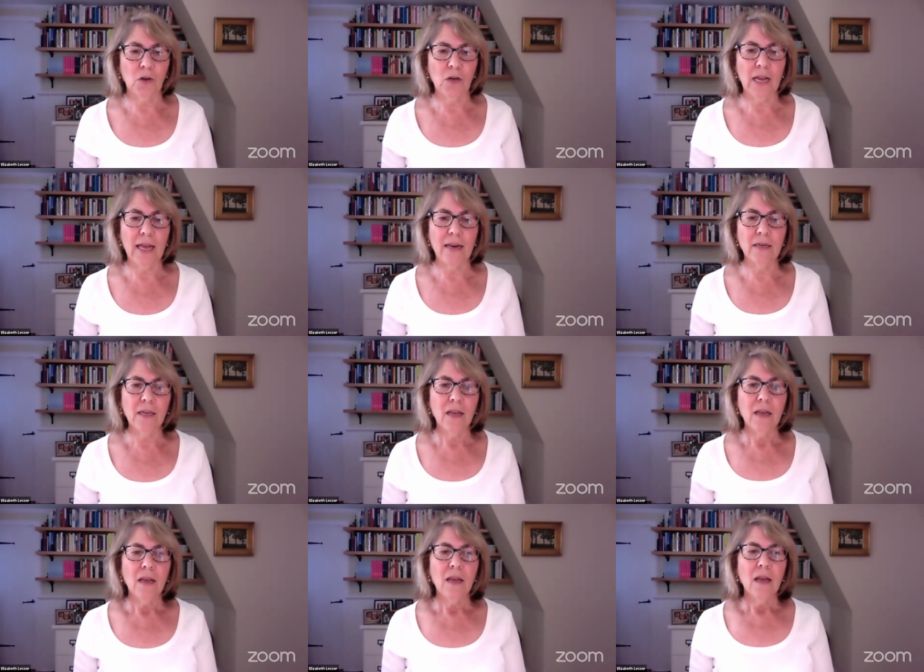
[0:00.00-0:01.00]
were. And
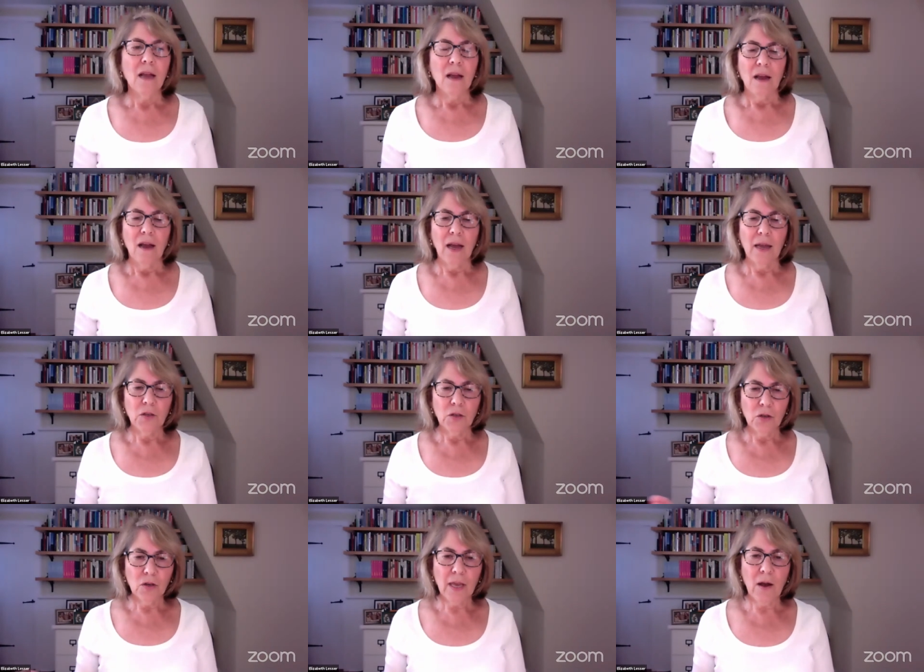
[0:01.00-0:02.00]
I
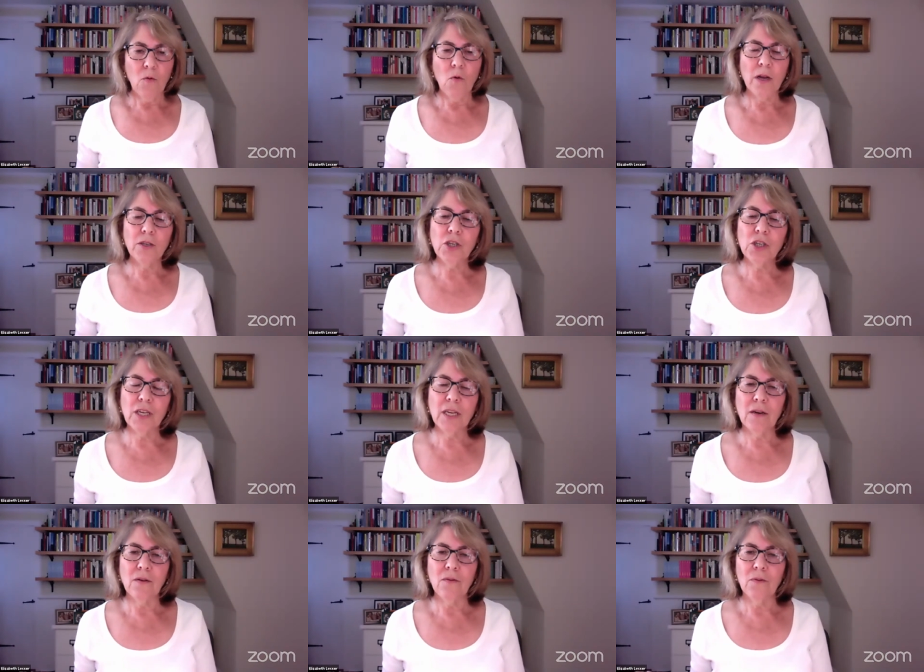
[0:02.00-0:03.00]
took out one
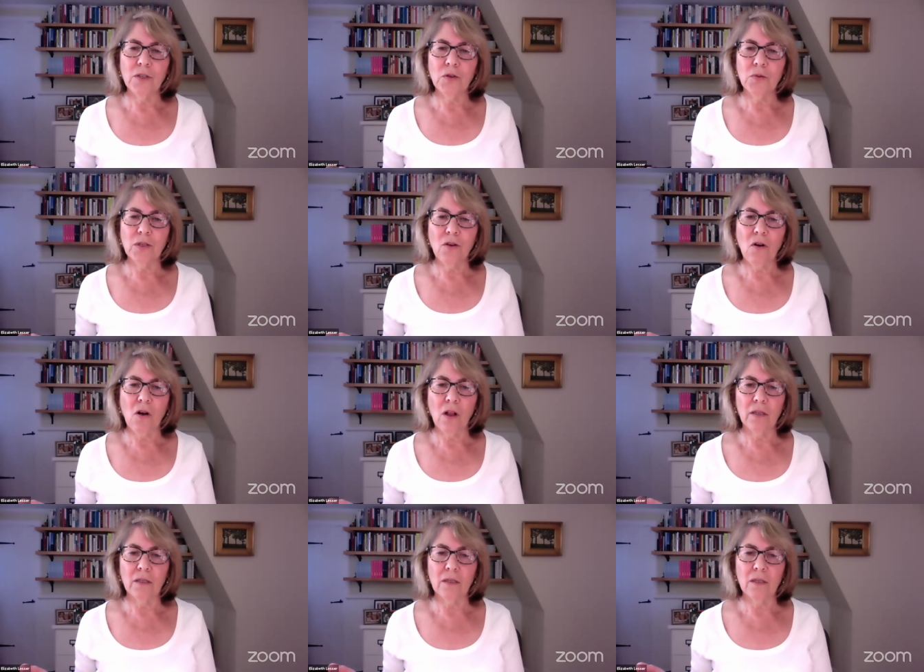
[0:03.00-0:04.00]
sheet, which was
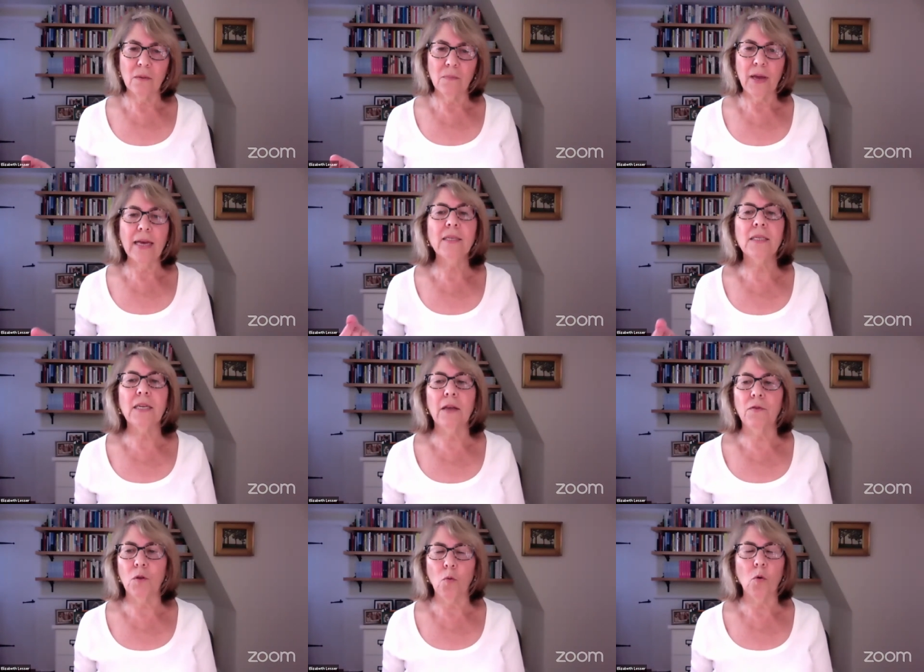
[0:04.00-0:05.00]
called The Best
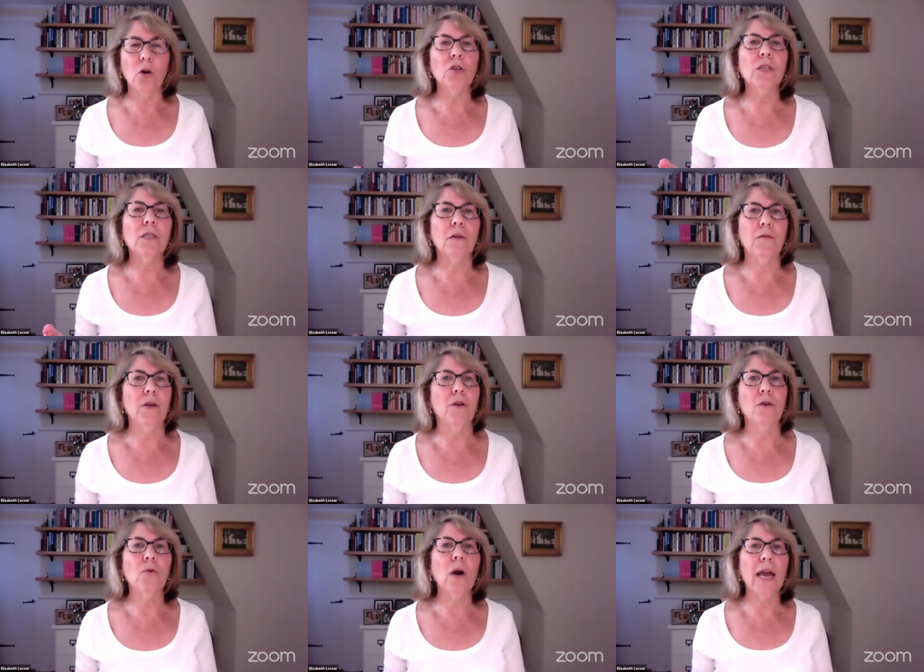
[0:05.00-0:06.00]
and the Worst of the
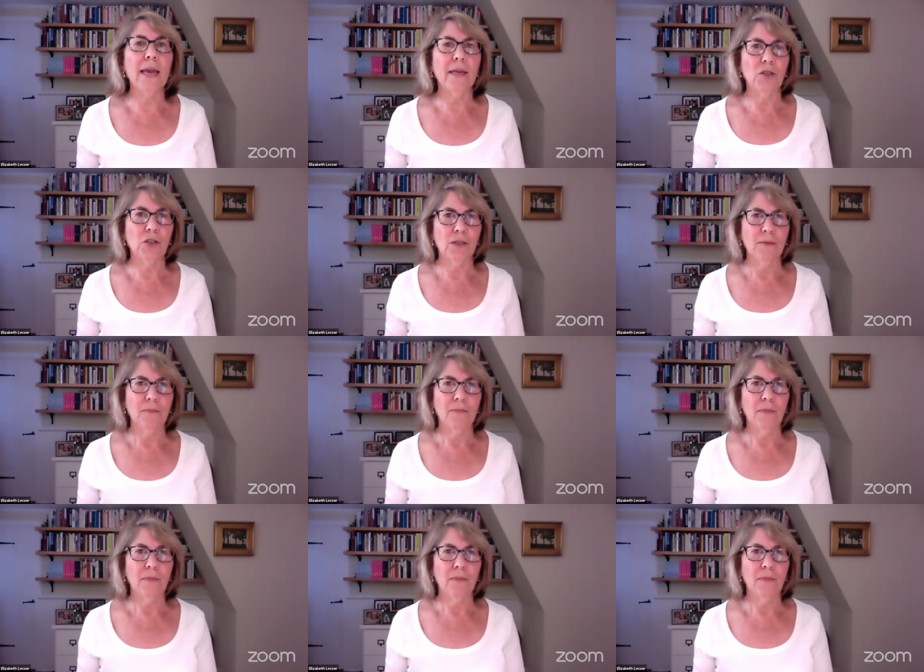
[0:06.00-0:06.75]
New Age.